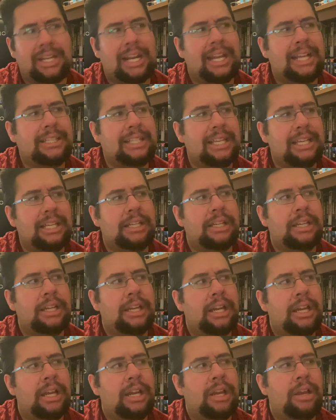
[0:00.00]
And I think
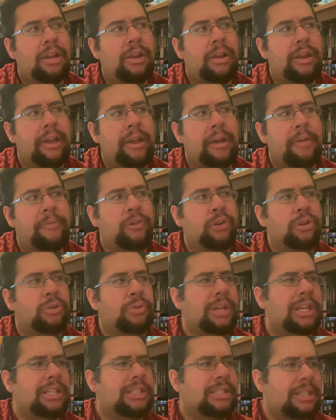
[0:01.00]
for
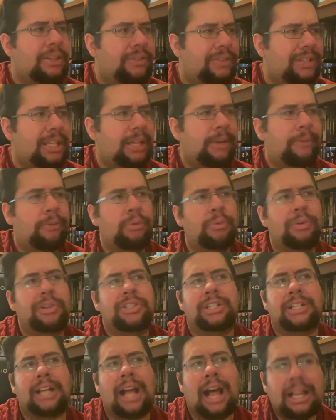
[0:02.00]
creativity, for
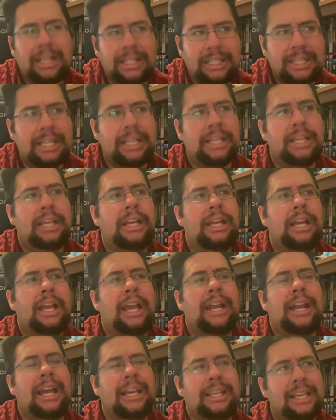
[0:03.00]
originality,
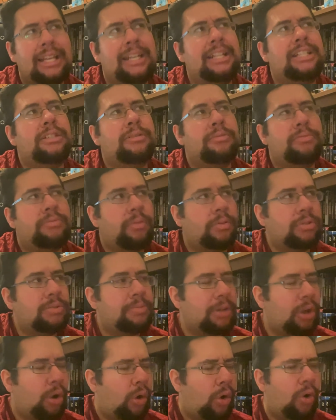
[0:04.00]
and I get it's supposed
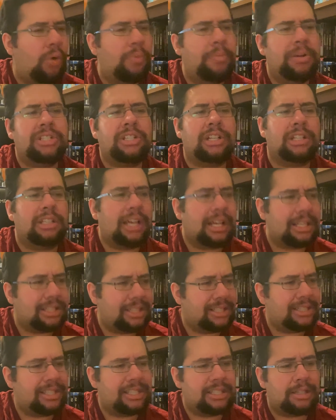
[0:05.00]
to be a homage, a
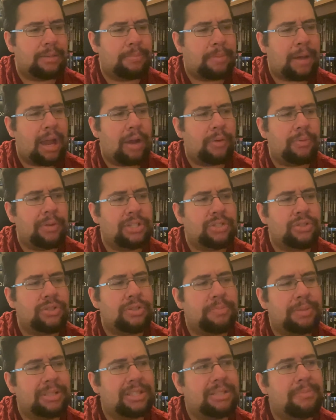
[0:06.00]
legacy season of Power
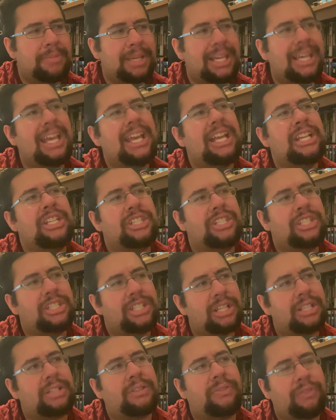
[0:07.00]
Rangers, but to me, it
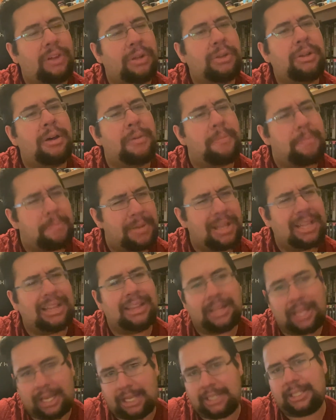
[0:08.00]
just felt a
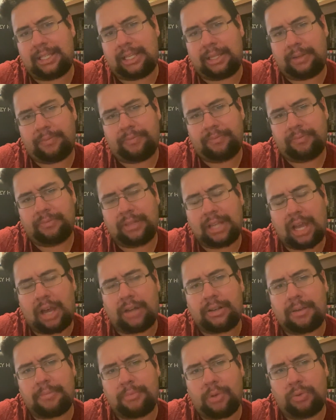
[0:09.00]
bit lazy. Now
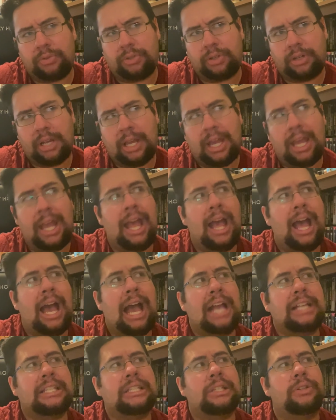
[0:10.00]
that I'm older,
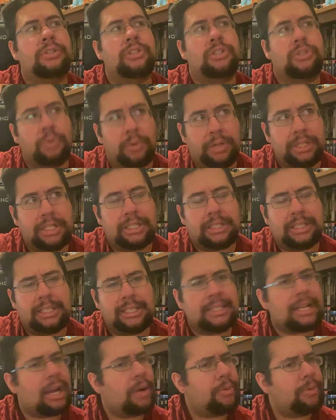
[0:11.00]
I still enjoy this season.